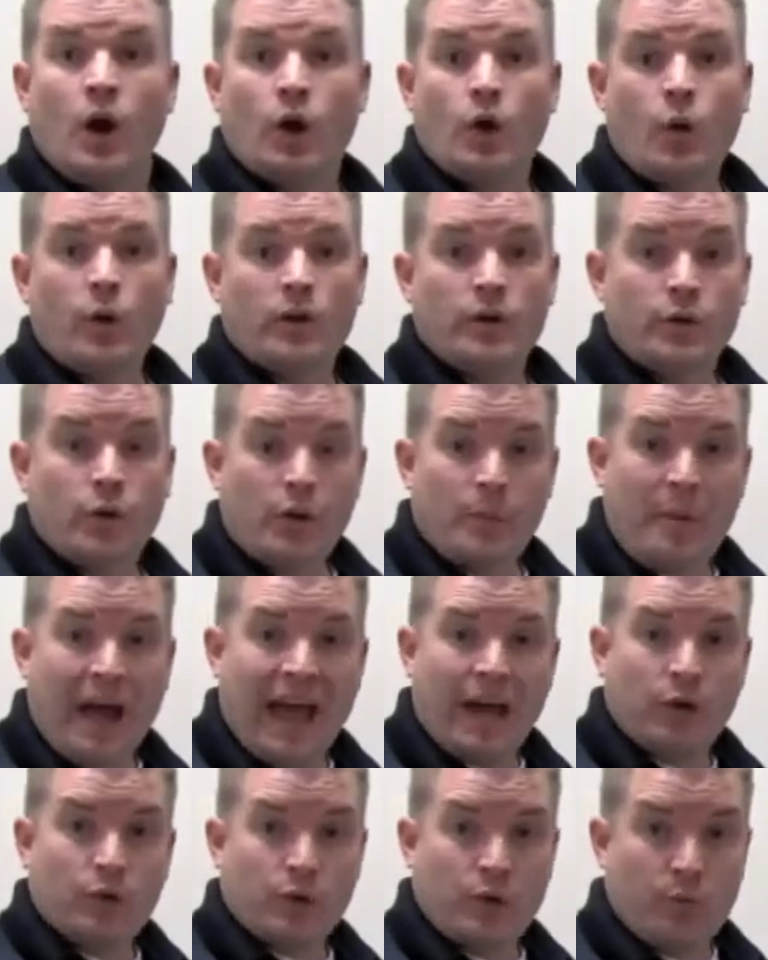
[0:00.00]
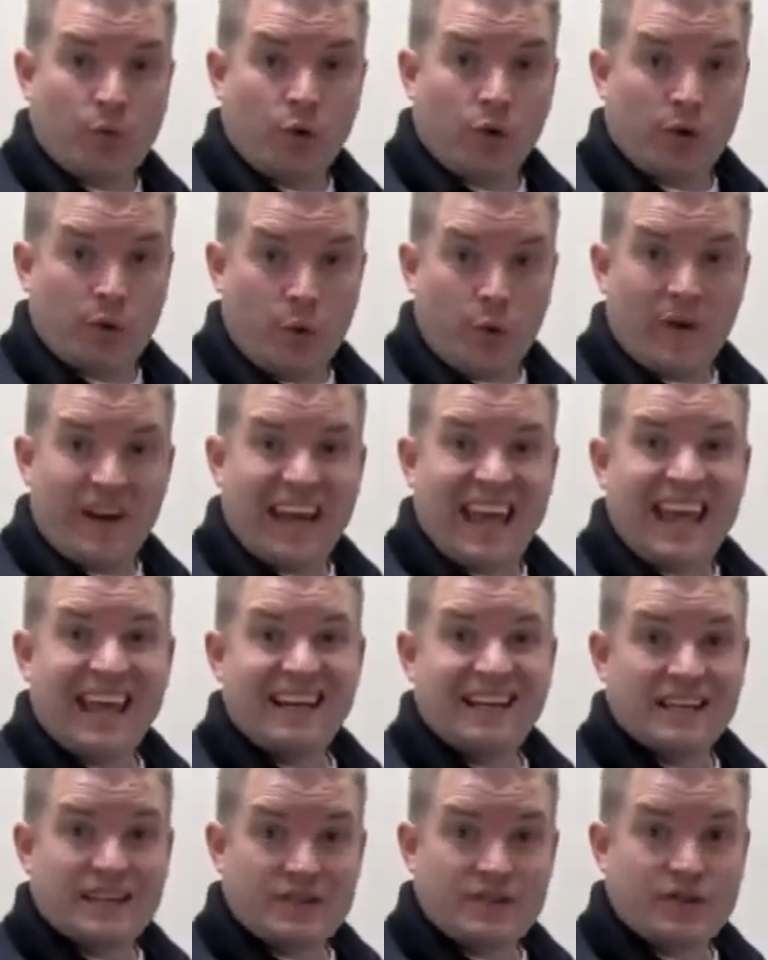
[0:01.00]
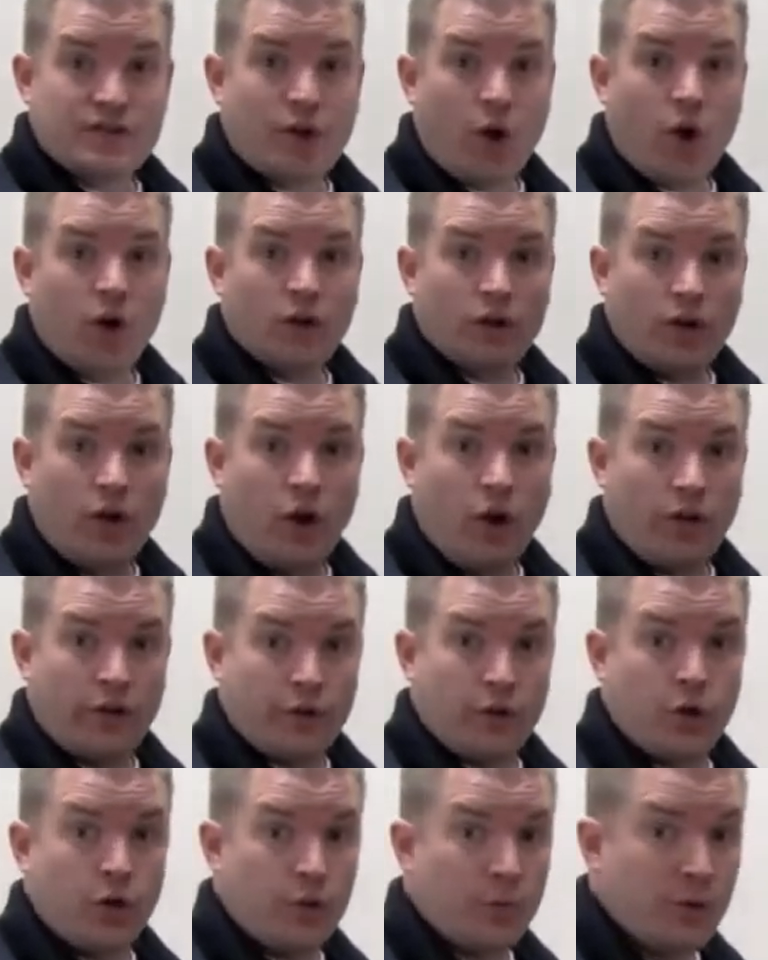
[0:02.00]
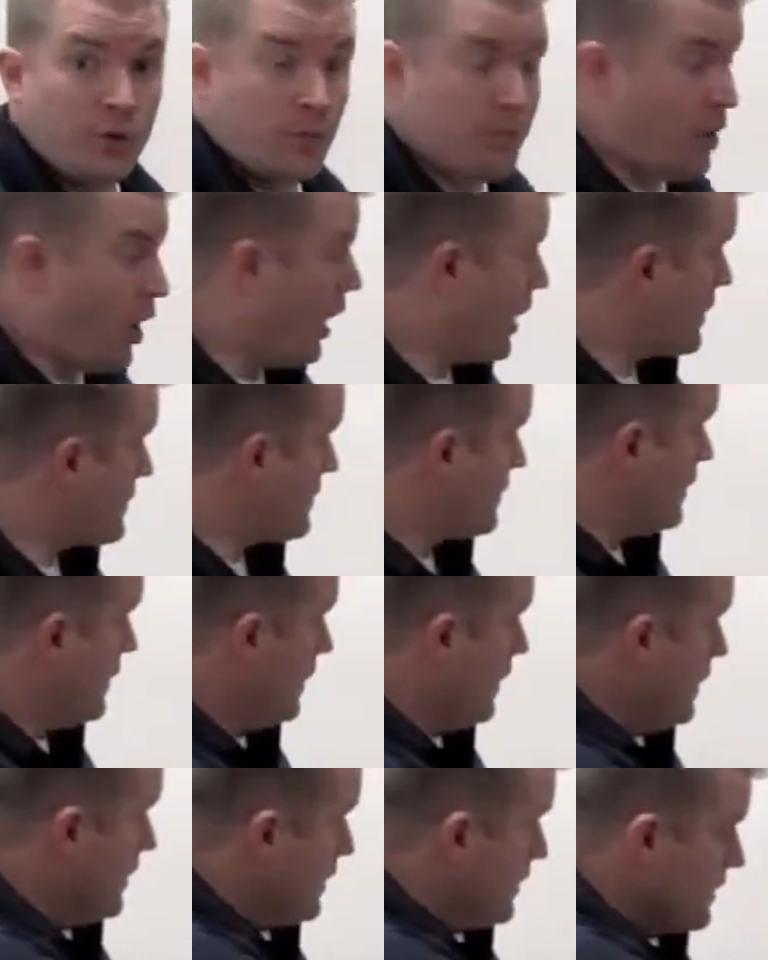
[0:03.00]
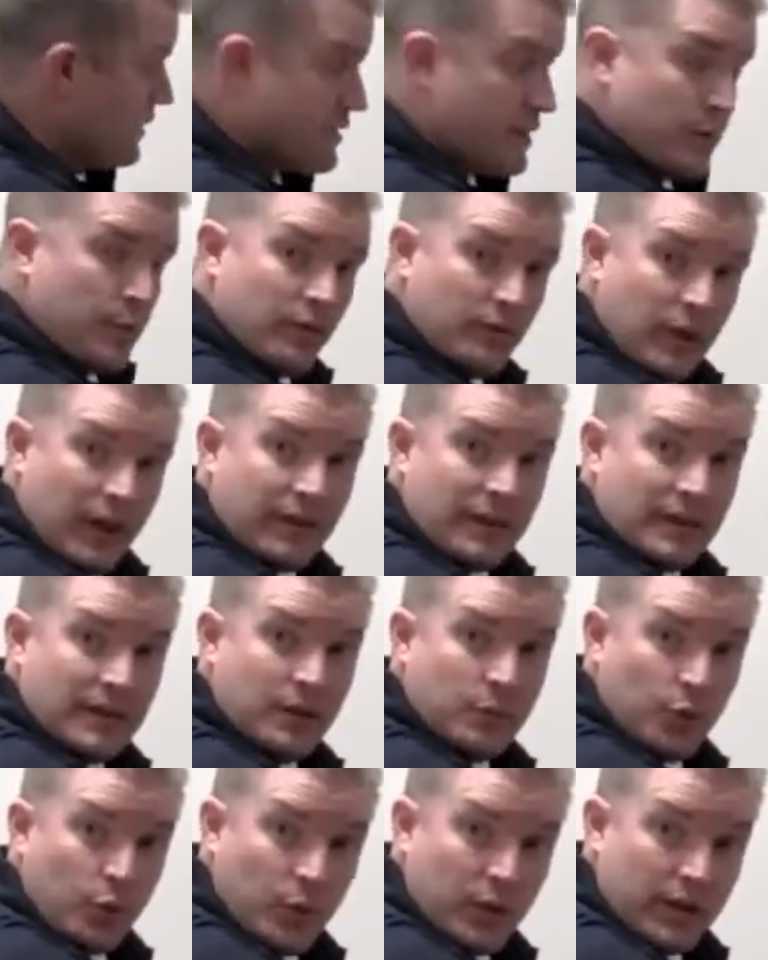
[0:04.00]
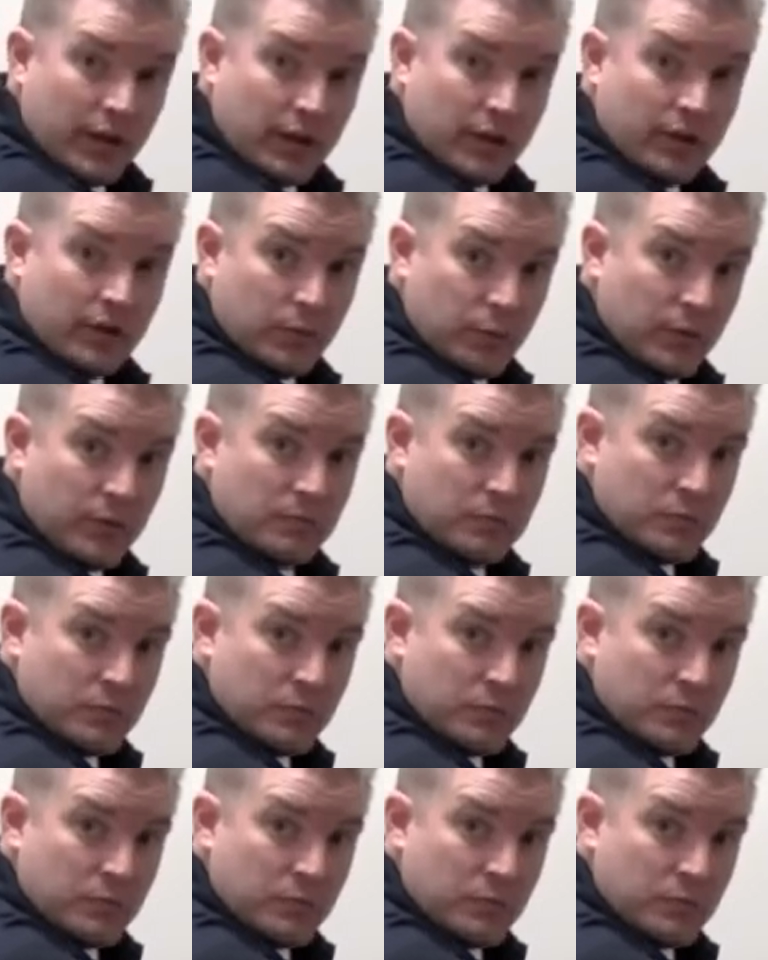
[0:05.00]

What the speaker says: According to our panel report, we went ahead and installed all the terminal blocks. You can see we've got the dimmer one here that we